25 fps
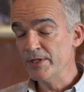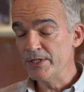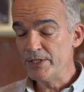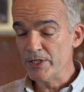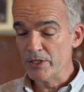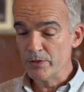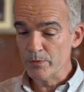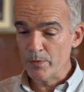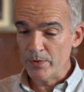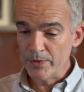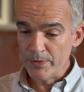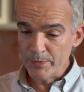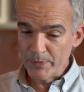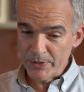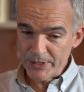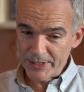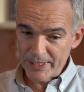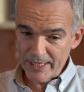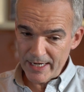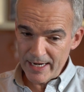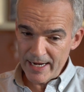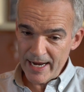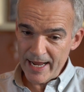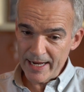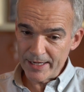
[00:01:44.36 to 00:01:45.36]
this is one
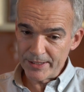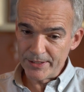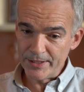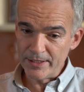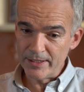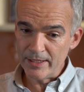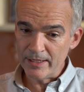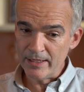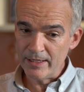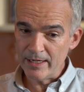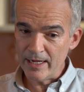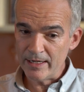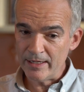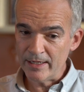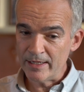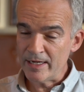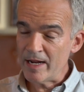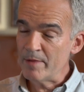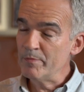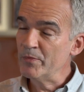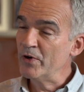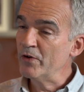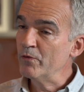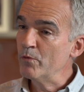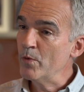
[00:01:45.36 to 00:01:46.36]
which connects in a
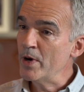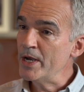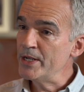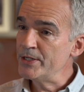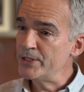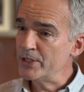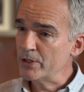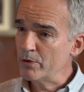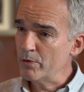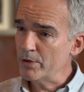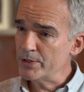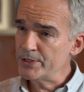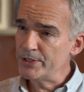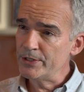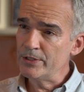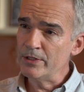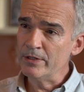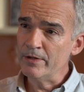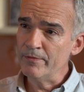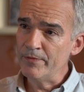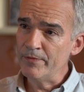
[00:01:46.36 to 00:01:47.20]
number of ways across the